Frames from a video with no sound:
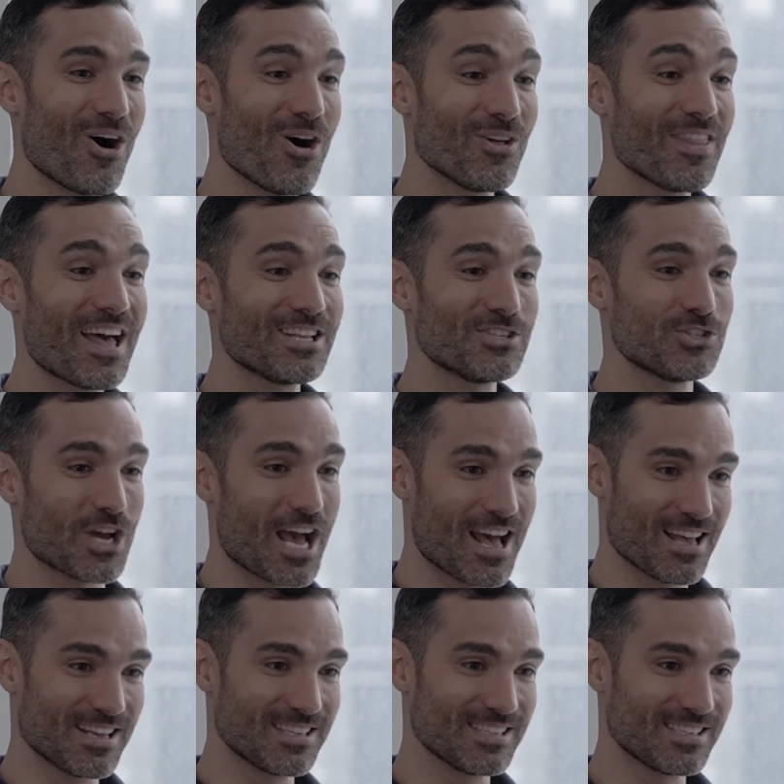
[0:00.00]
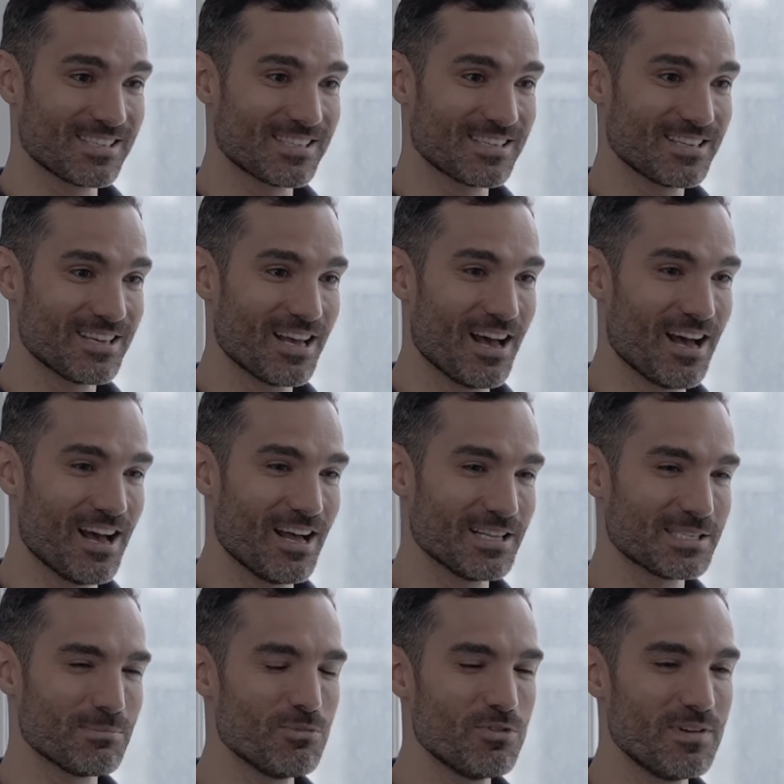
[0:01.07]
All That Jazz. Uh,
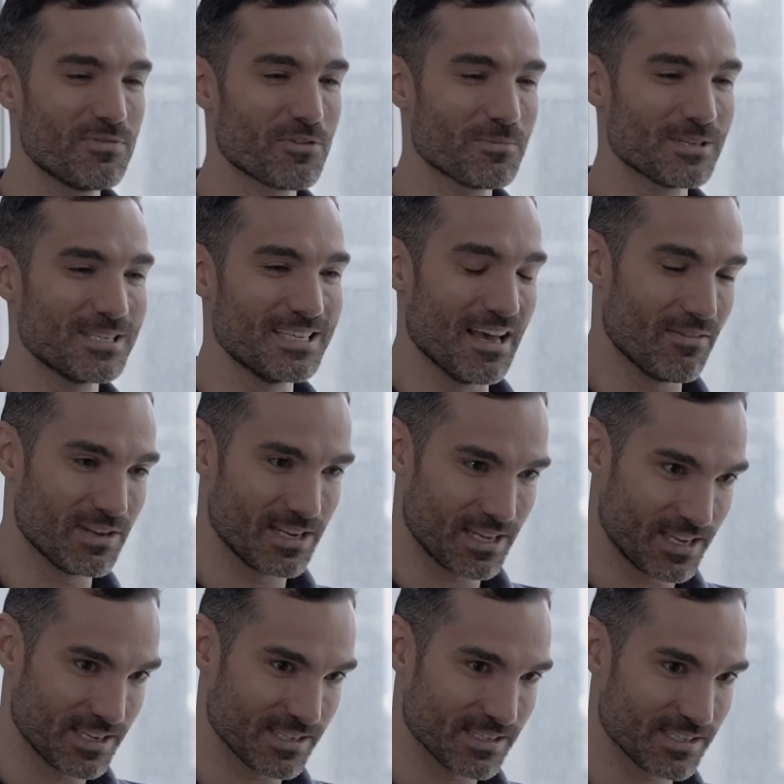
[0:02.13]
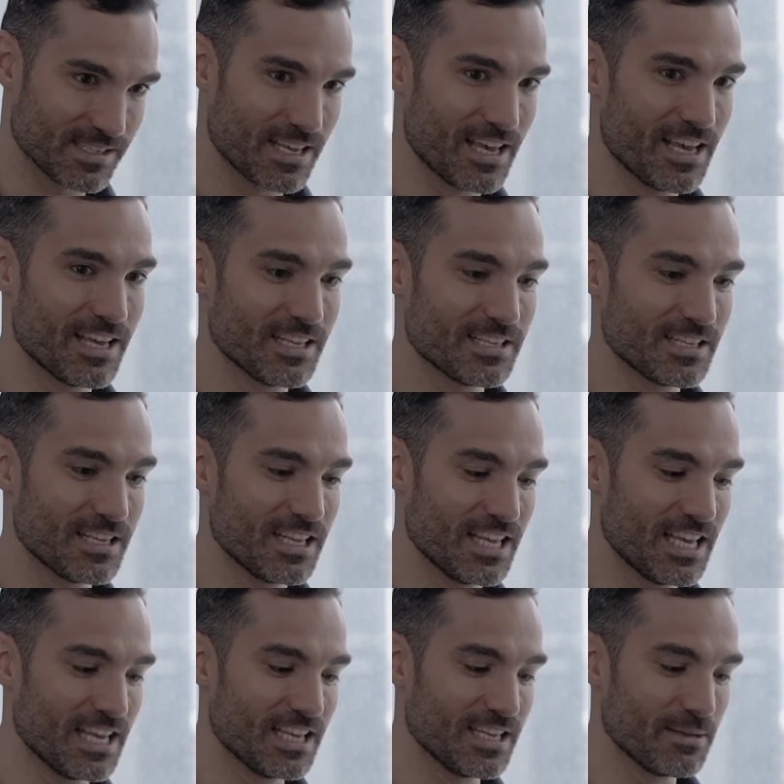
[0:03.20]
it's a movie from the seventies. It
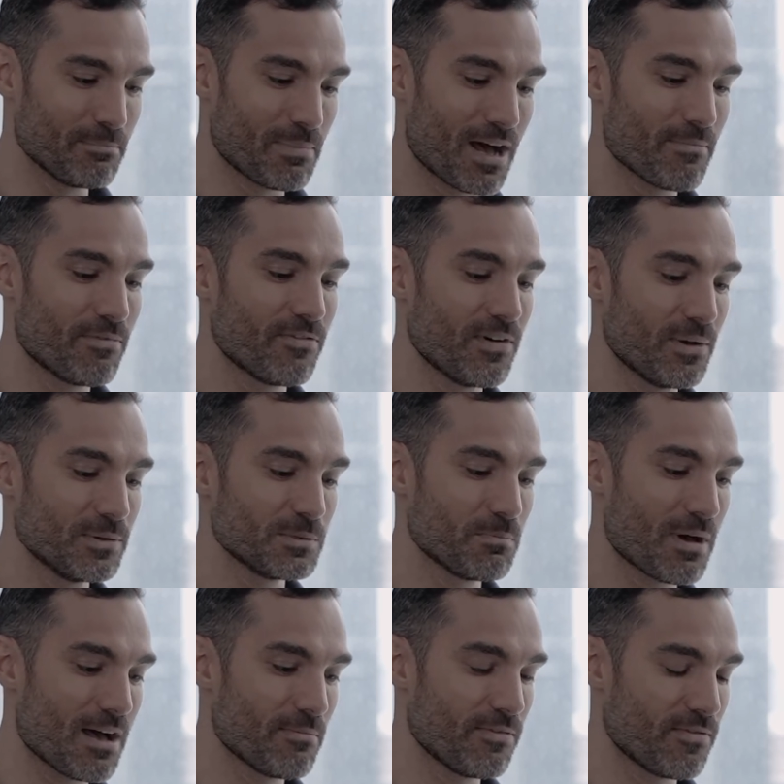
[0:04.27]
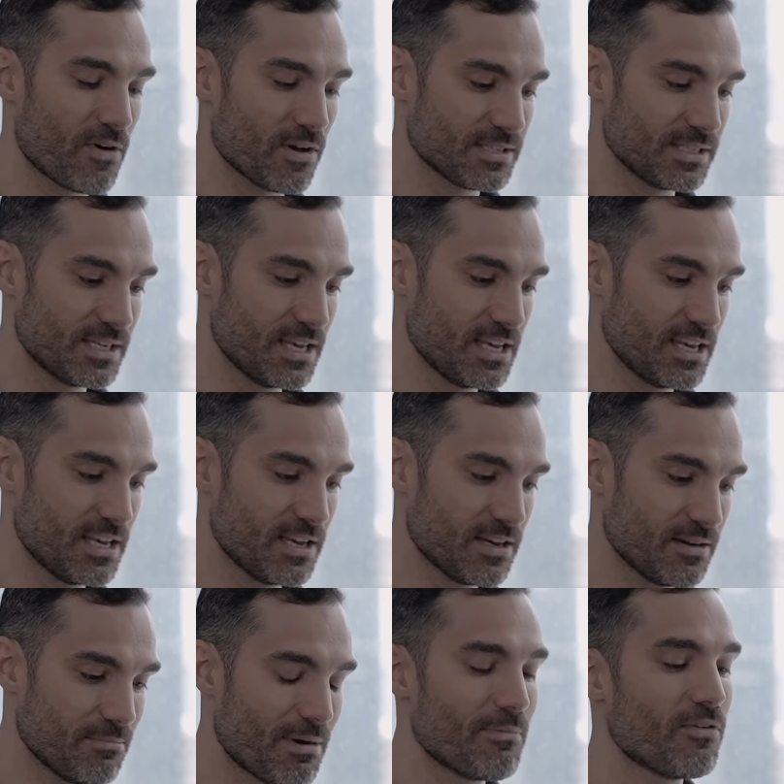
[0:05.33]
it Bob it was Bob Fosse.
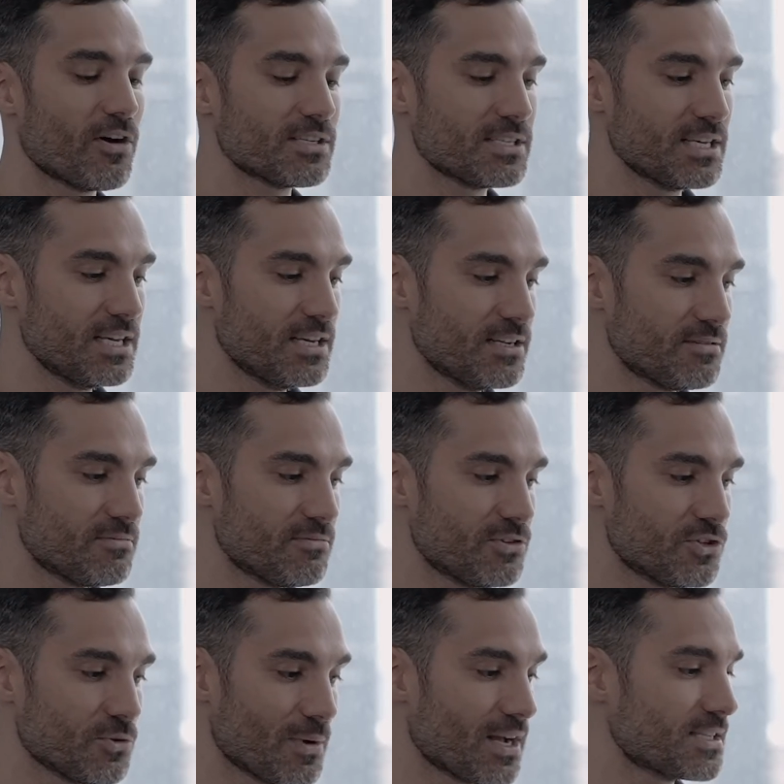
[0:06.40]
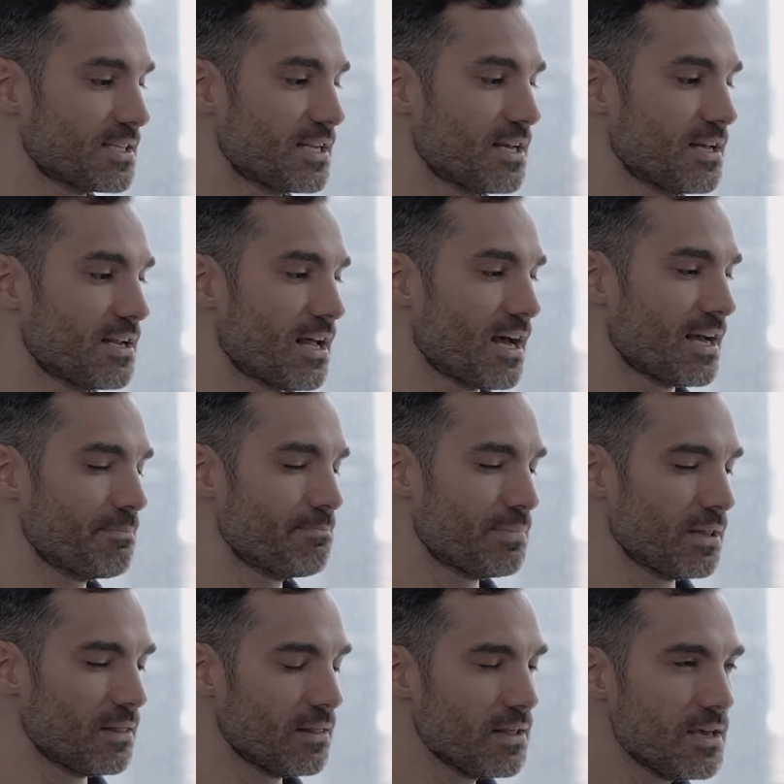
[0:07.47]
Bob Fosse directed it. I
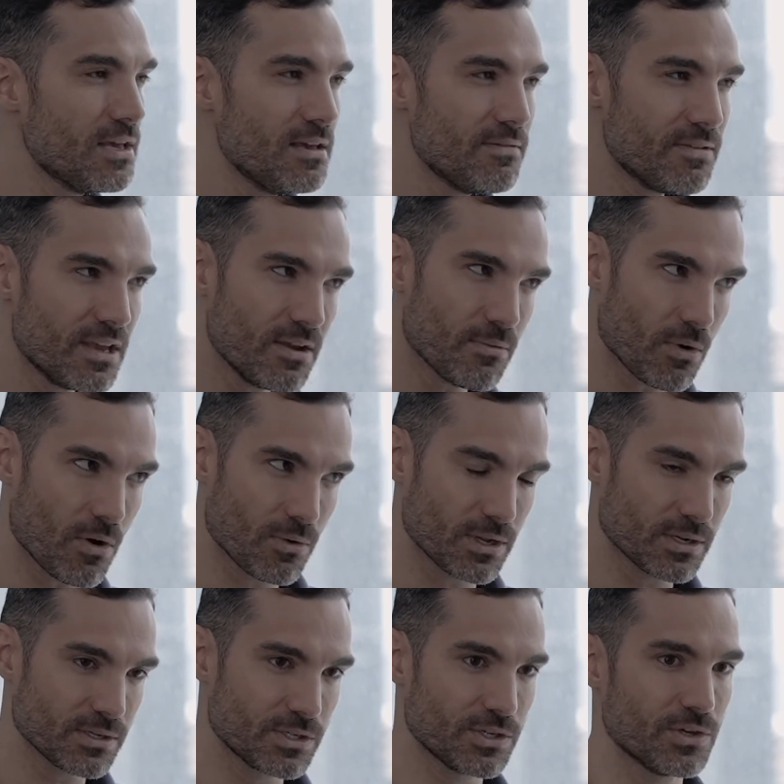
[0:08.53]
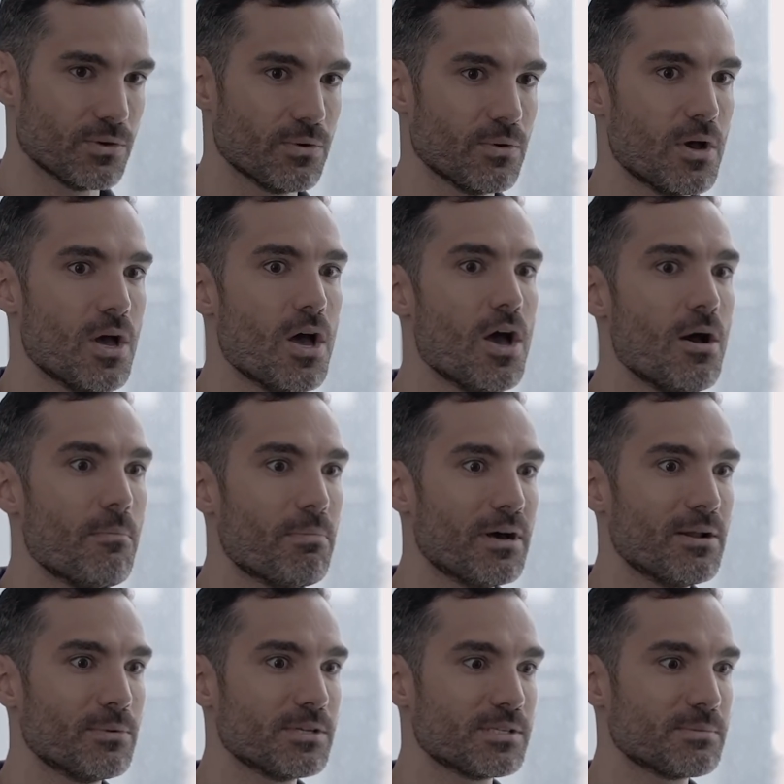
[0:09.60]
believe he wrote it too.
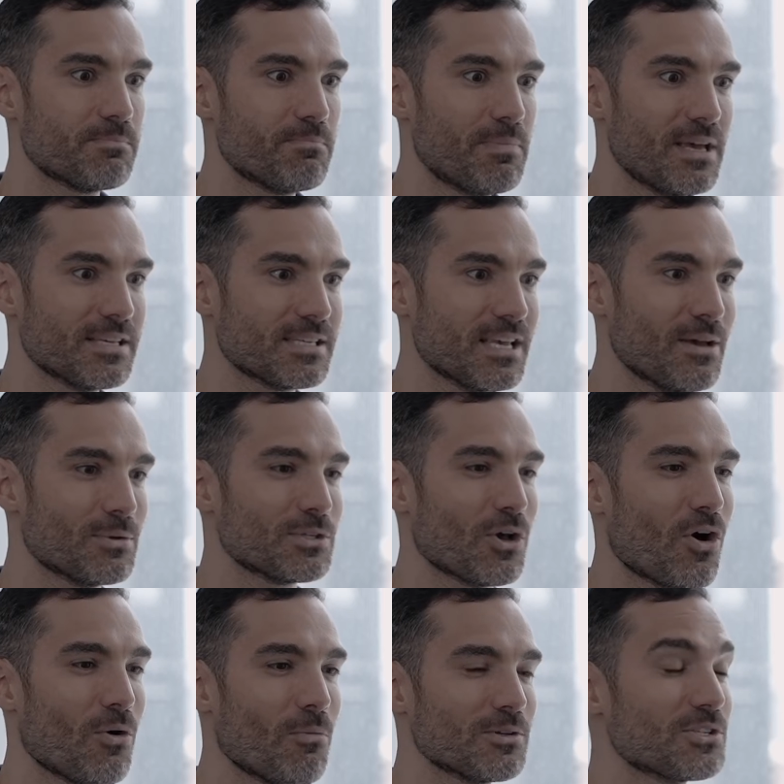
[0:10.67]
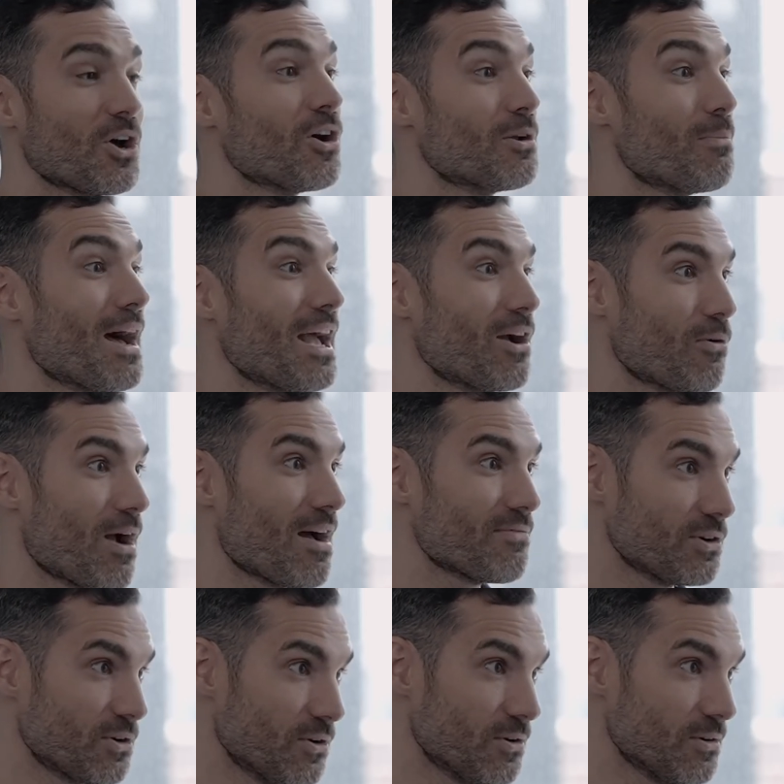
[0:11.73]
But it was basically, it was almost
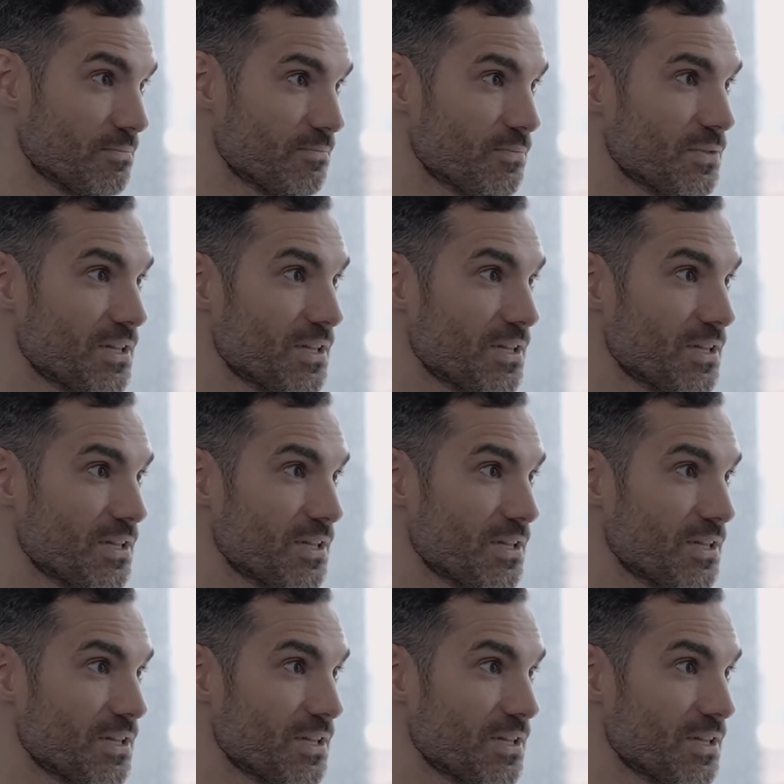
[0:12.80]
autobiographical.